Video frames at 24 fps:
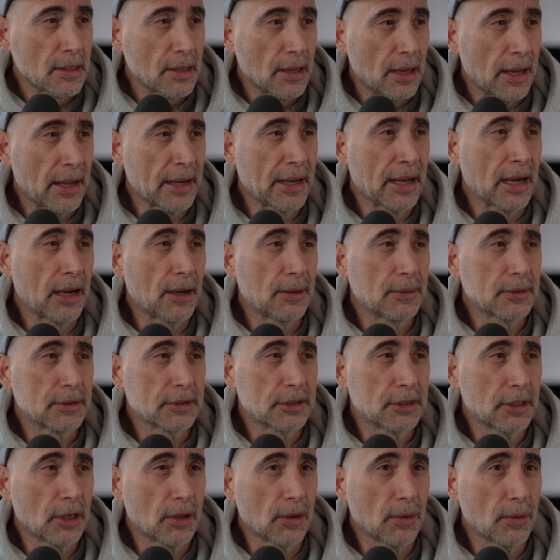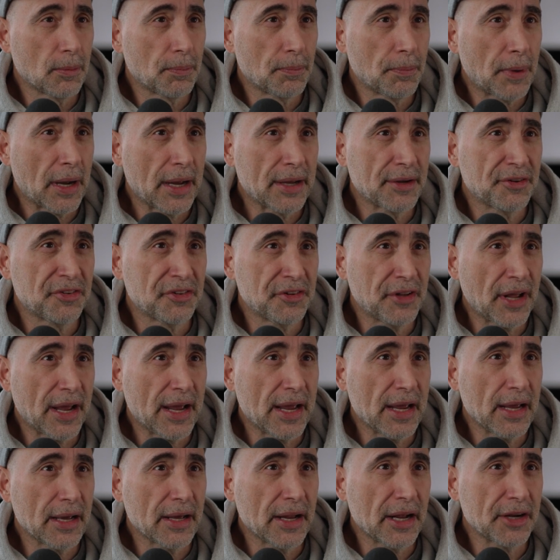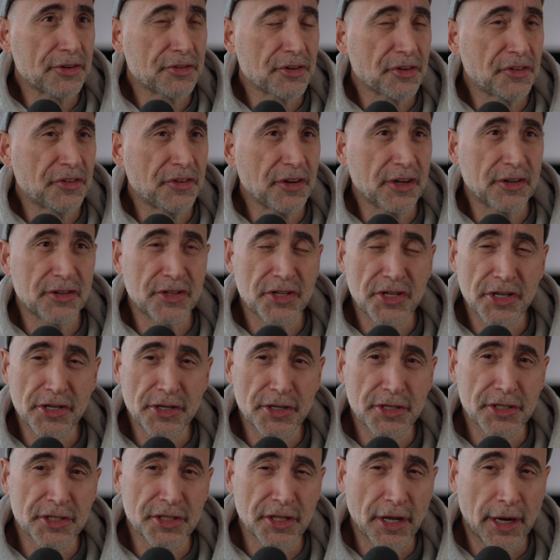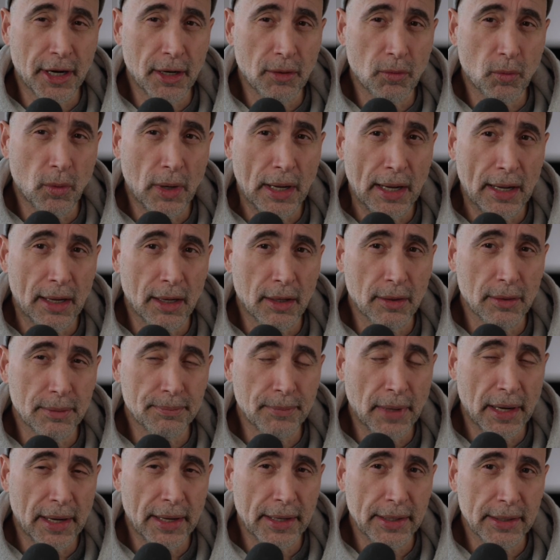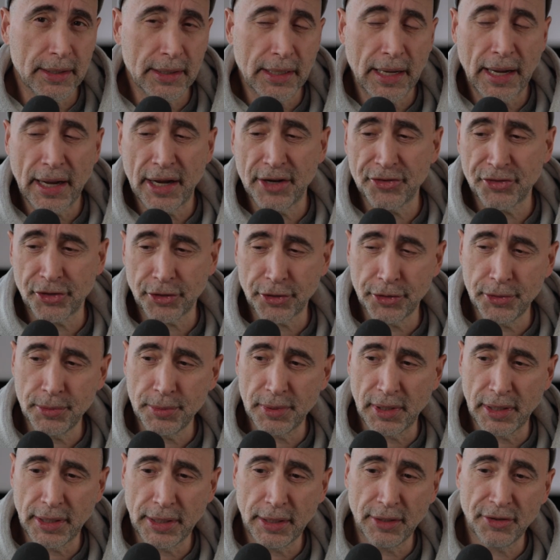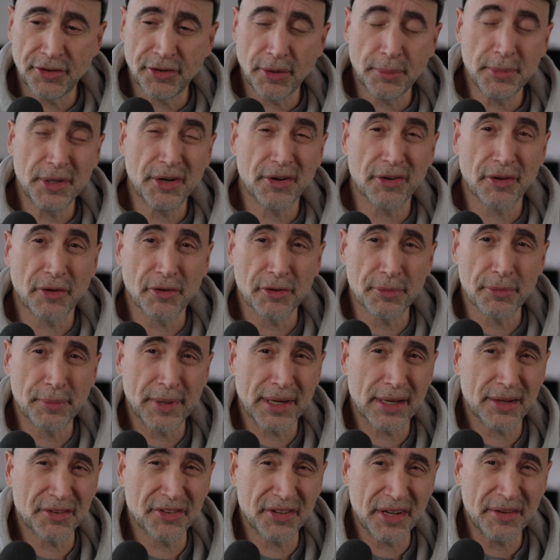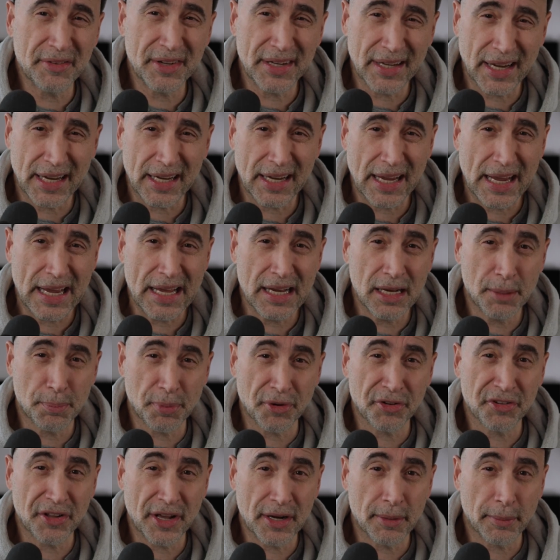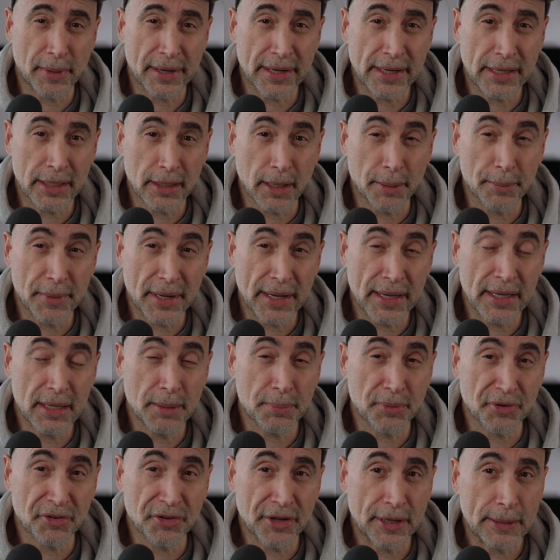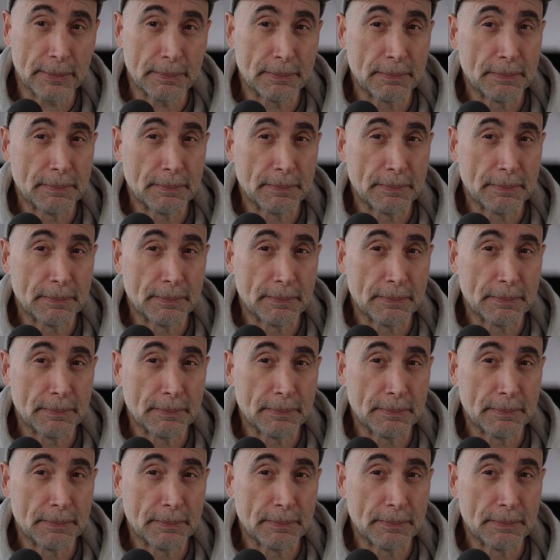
Anyhow, so by staying an extra six years there while my cash accumulated, some years I was saving 80% of my income, 80%.